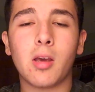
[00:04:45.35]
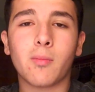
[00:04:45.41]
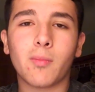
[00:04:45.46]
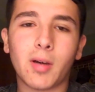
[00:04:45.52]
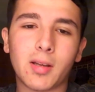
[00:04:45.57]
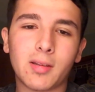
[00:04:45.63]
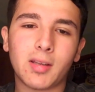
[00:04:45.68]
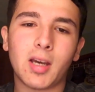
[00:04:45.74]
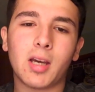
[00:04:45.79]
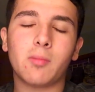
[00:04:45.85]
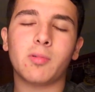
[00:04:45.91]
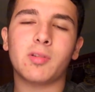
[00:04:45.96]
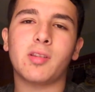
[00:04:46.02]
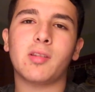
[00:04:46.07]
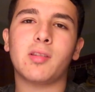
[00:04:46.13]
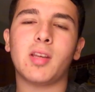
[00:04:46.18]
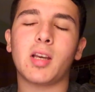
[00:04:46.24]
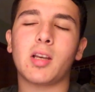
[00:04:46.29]
My dad was
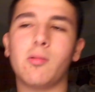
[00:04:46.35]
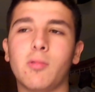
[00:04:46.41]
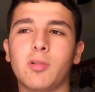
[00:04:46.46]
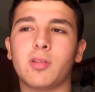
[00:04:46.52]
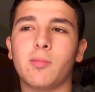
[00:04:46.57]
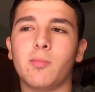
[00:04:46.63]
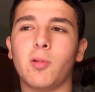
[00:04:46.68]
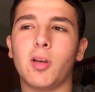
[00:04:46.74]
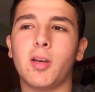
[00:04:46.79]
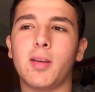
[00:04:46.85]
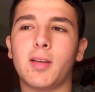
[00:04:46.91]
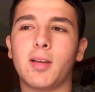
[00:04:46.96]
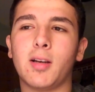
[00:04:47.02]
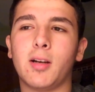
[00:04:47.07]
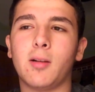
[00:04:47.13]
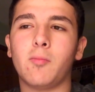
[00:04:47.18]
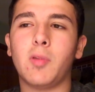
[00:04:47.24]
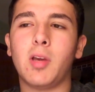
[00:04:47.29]
the second one to break.
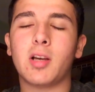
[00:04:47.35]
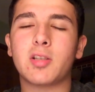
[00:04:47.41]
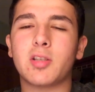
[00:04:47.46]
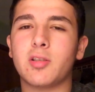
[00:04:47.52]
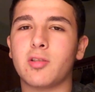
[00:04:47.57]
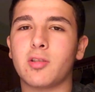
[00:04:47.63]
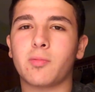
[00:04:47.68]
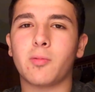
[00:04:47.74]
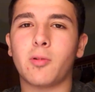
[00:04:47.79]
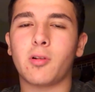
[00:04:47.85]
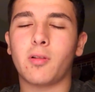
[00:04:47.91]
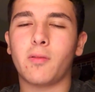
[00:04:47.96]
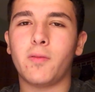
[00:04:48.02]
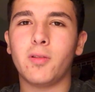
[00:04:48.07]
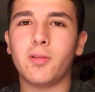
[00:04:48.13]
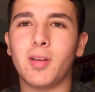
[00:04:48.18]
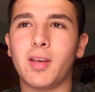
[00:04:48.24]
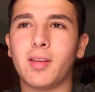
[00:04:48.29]
He actually just broke a
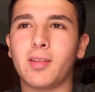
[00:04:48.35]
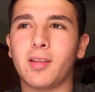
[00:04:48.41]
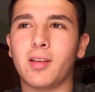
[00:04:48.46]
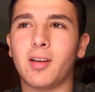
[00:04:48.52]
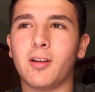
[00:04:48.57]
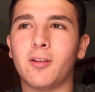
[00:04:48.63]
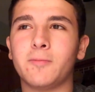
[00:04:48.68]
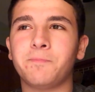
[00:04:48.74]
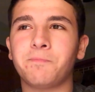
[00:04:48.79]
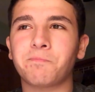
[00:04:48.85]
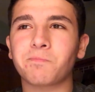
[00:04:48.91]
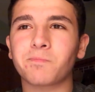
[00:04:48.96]
few days ago.